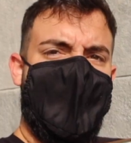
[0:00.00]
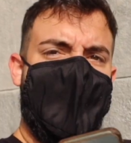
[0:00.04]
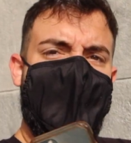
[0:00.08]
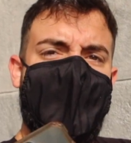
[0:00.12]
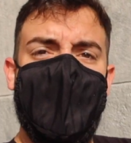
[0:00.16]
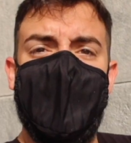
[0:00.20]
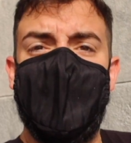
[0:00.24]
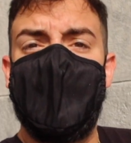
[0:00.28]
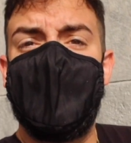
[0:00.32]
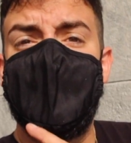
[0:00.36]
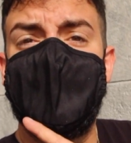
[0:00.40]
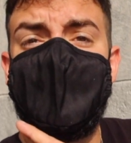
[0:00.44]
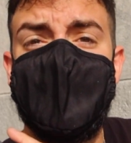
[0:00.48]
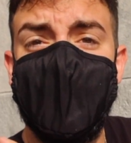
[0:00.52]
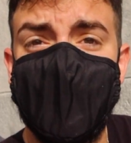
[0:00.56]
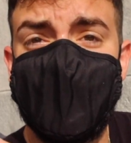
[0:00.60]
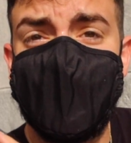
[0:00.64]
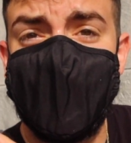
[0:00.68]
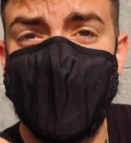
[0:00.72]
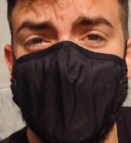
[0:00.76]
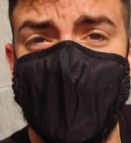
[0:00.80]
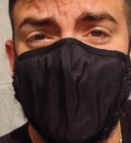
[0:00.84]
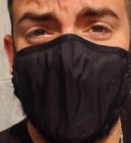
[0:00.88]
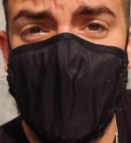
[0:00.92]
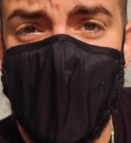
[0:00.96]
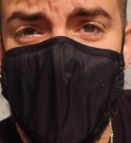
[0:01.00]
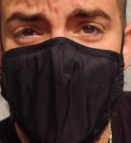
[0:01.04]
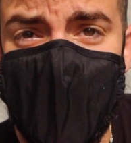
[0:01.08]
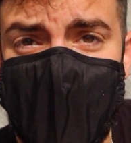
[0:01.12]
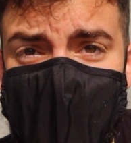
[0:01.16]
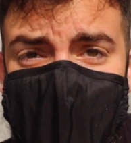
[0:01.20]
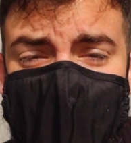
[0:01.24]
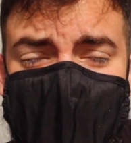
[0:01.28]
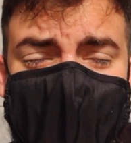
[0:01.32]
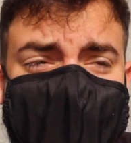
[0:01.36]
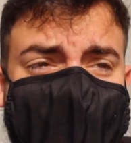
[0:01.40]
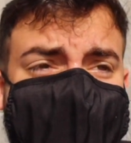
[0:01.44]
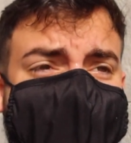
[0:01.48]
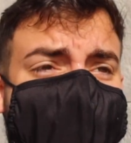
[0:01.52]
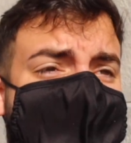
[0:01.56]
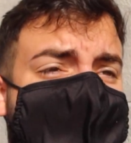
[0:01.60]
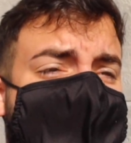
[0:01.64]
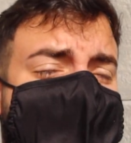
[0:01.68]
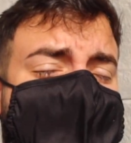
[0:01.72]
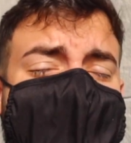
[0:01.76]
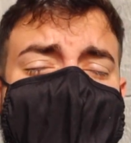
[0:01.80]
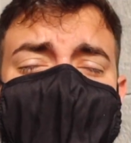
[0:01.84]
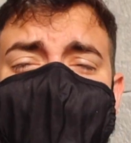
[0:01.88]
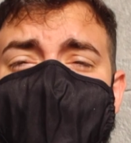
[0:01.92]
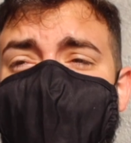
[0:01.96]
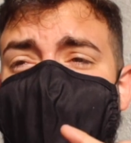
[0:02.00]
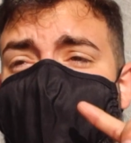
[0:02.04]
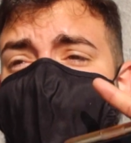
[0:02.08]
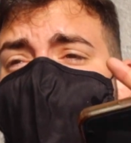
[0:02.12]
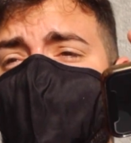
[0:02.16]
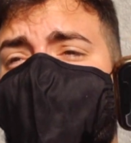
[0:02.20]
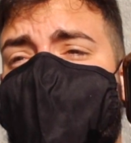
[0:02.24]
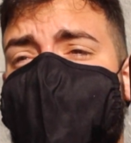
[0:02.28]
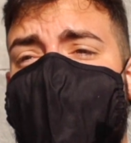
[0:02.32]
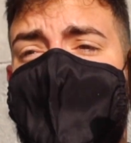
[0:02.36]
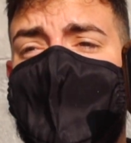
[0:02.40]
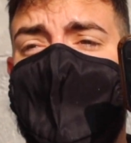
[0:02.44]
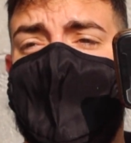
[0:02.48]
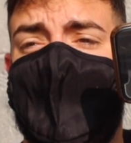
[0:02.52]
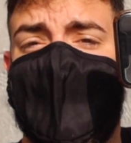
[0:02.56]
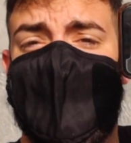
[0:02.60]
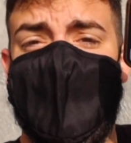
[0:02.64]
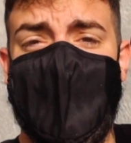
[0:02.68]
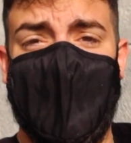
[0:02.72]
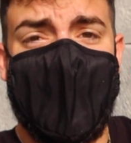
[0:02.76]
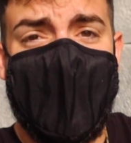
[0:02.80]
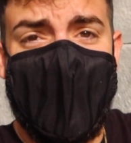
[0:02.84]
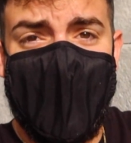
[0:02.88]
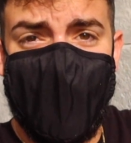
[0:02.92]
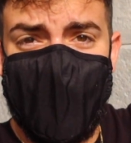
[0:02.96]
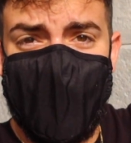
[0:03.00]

hey, this is Greg, guys. This is the guy